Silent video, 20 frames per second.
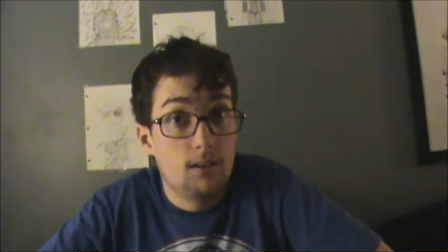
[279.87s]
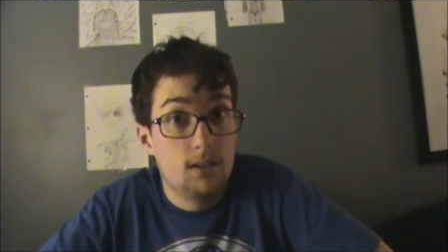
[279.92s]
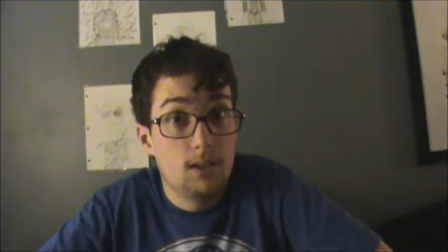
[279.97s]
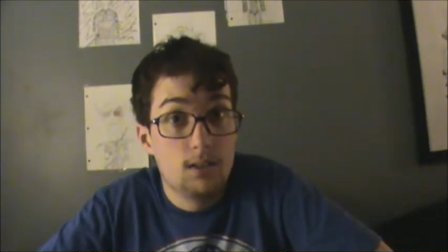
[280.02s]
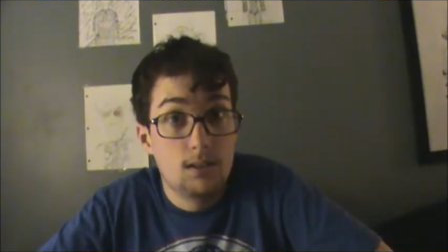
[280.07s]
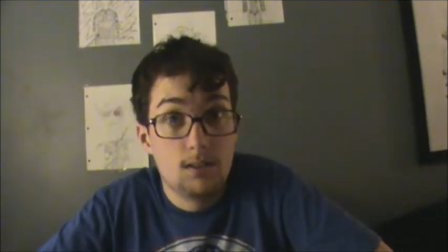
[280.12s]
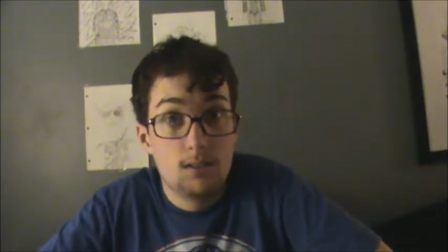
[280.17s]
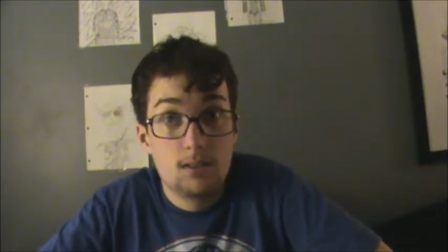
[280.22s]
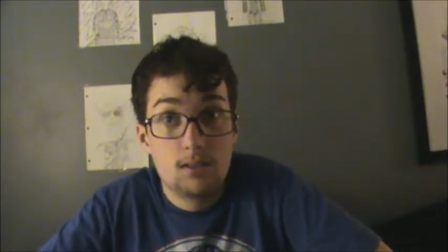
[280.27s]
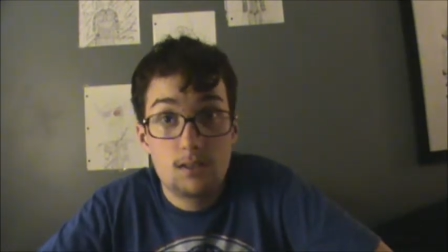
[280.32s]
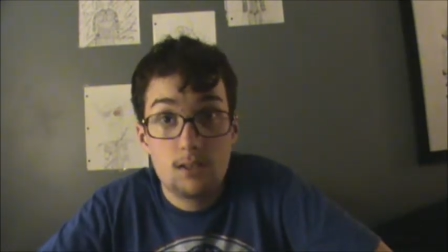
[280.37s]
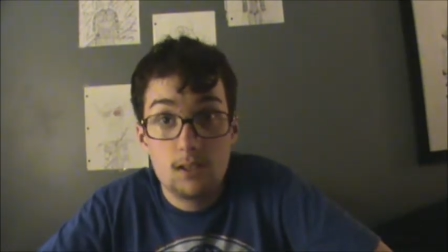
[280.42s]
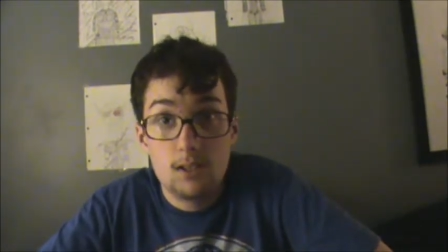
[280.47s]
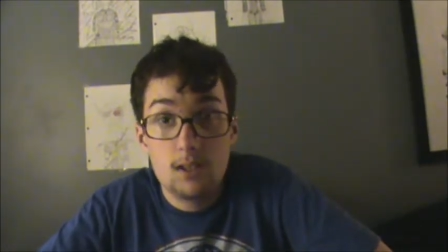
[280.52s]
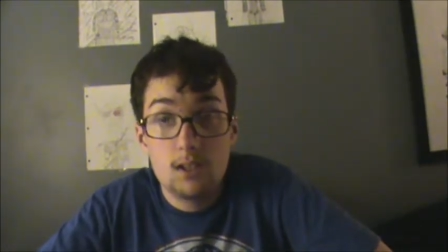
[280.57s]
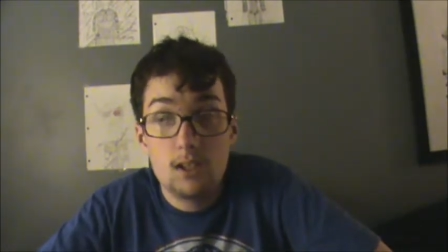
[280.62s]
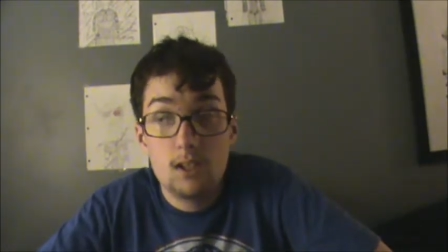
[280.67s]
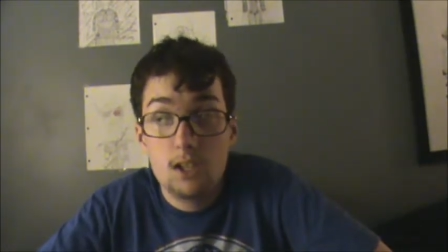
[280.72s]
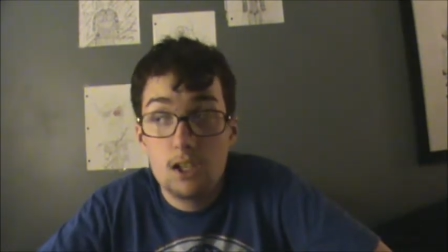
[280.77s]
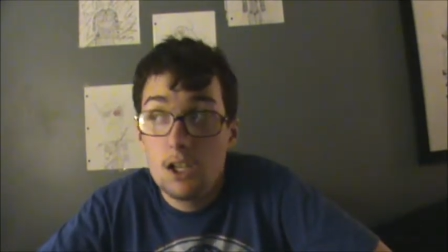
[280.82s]
It's just.
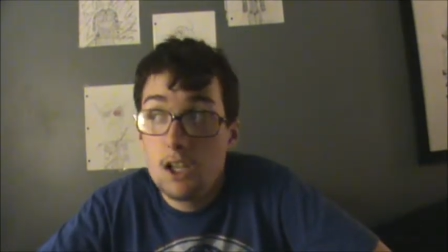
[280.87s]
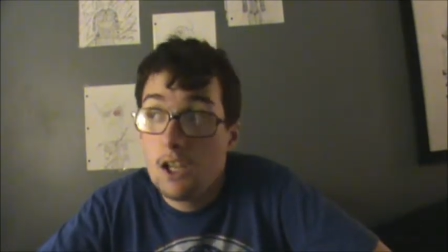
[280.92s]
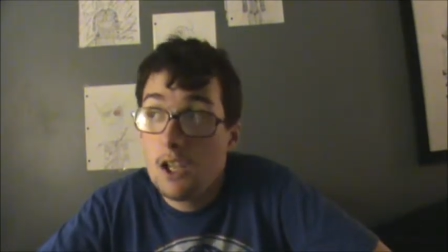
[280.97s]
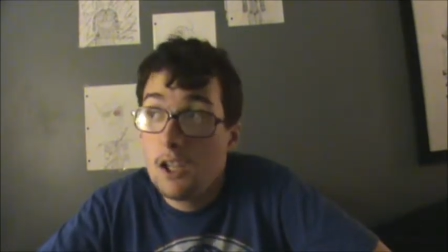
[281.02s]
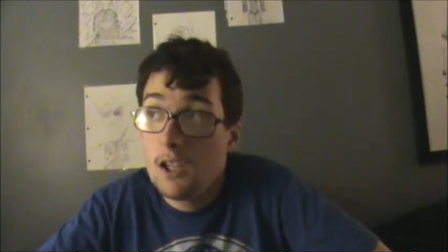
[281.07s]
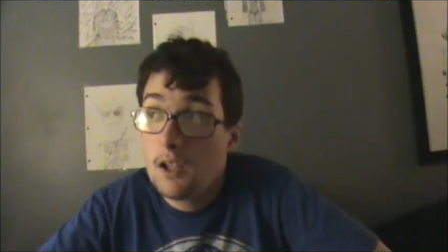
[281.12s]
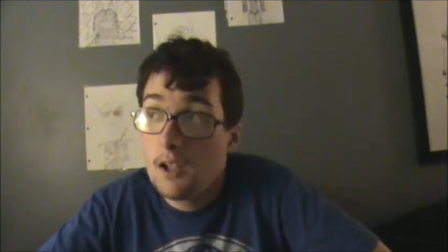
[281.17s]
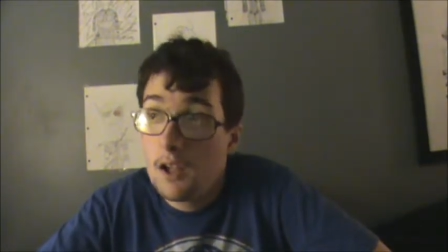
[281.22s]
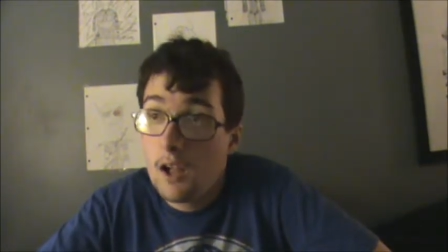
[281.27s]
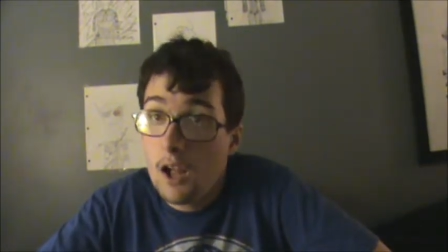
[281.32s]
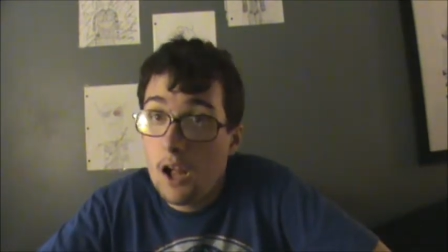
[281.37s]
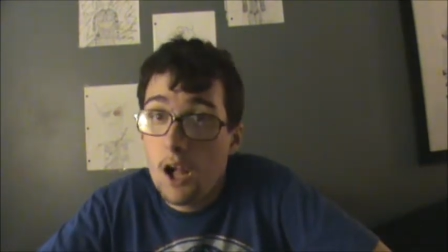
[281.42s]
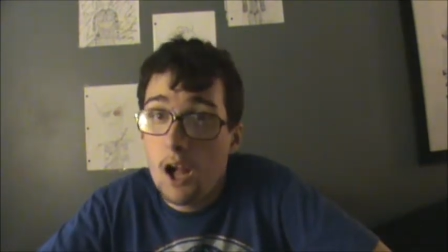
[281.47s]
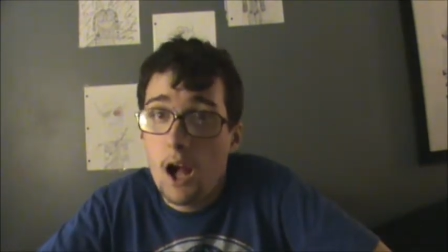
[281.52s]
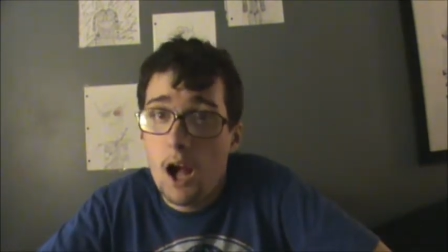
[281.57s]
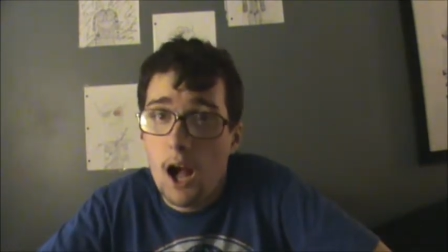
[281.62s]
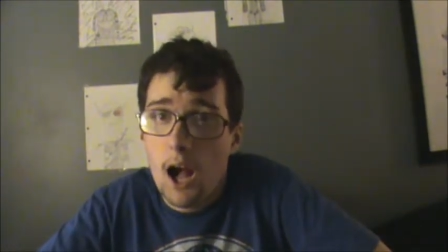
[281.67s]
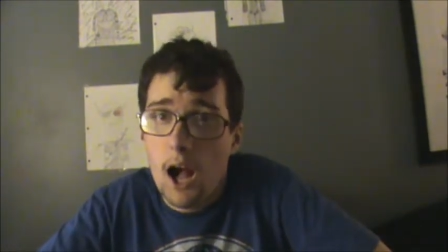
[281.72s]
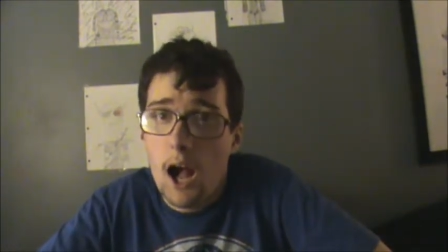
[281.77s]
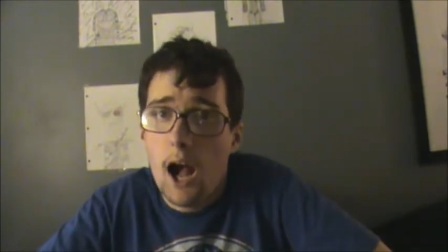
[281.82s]

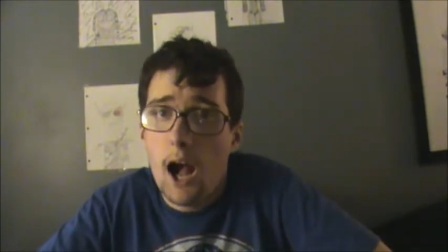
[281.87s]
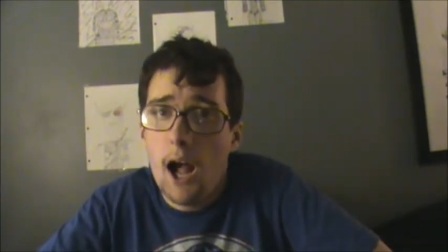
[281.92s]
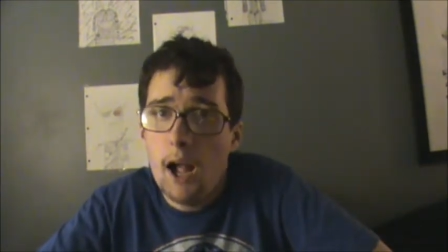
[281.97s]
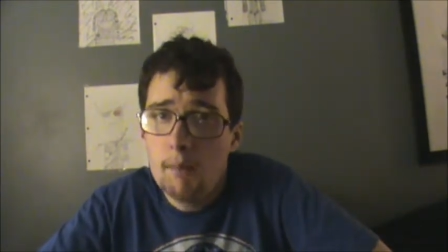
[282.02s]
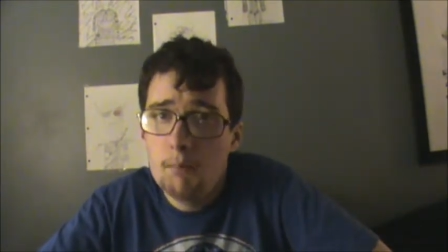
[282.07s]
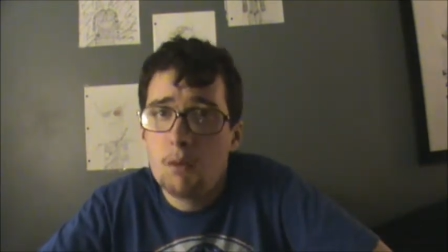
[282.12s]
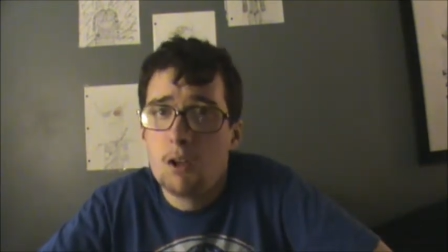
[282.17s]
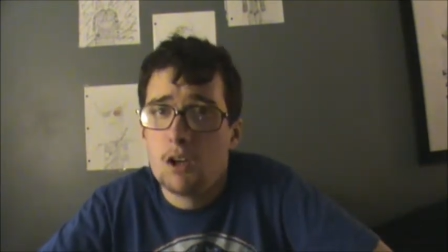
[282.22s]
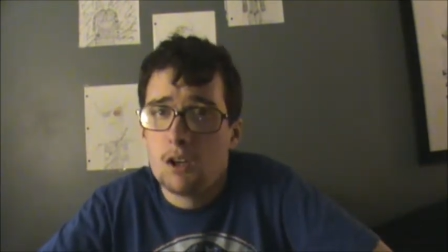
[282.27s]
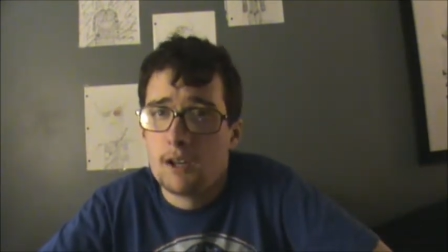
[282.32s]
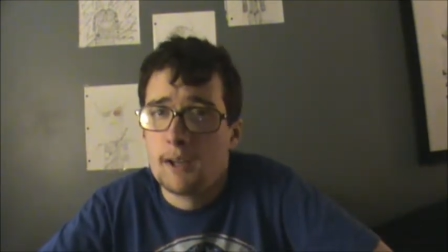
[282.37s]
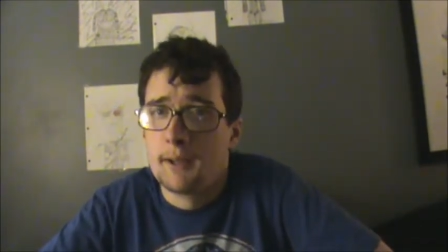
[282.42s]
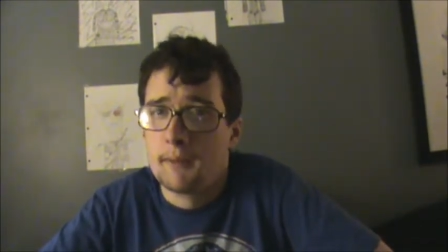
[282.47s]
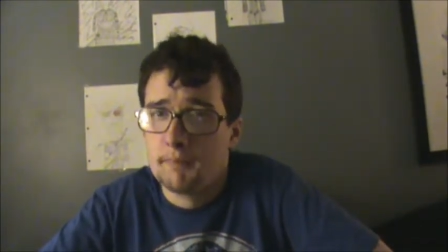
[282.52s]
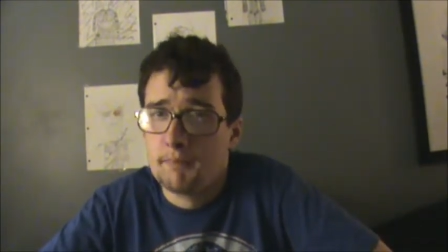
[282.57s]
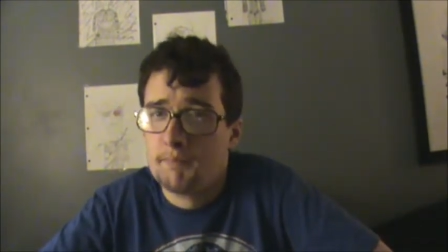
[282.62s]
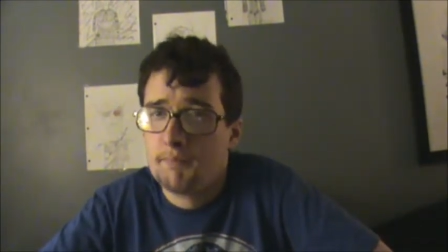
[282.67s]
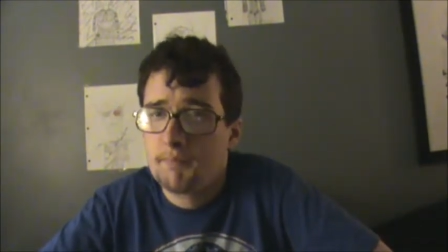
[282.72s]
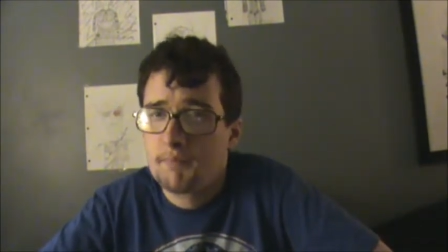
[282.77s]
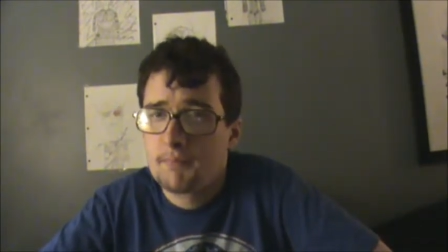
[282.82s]
I'm
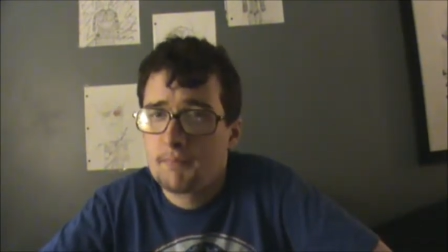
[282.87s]
learning.